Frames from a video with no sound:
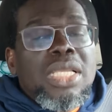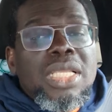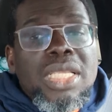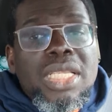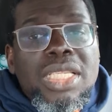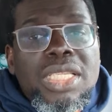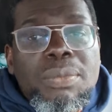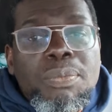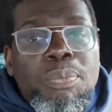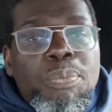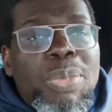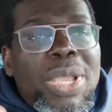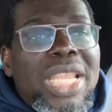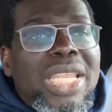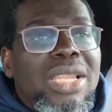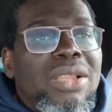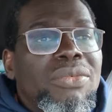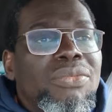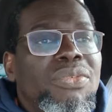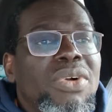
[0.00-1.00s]
is
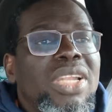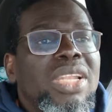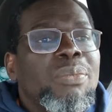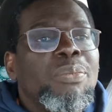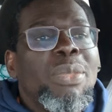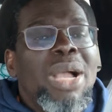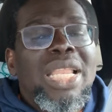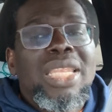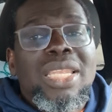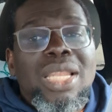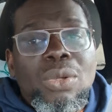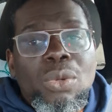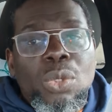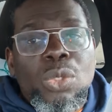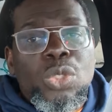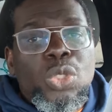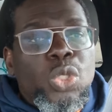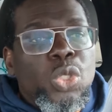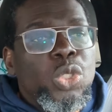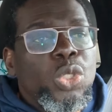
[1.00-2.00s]
better for the man that
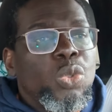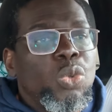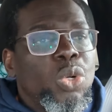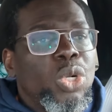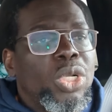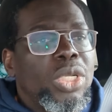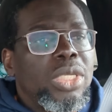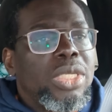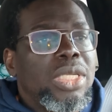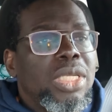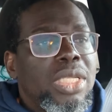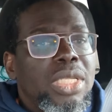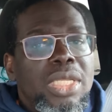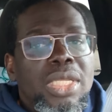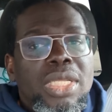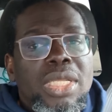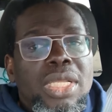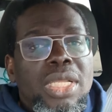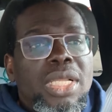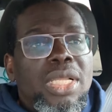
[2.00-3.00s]
control the world.
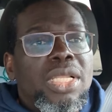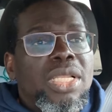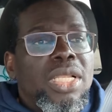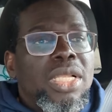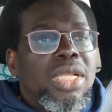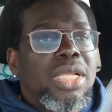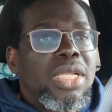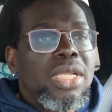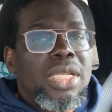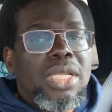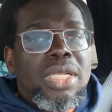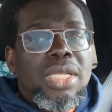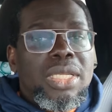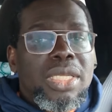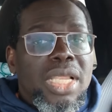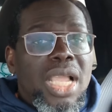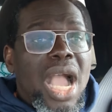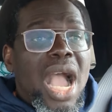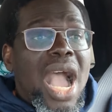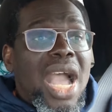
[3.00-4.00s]

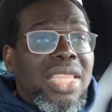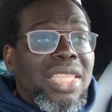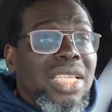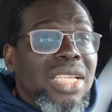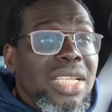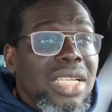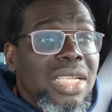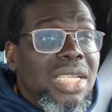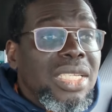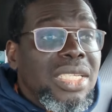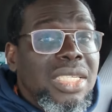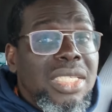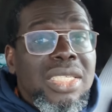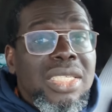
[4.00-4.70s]
The hotter,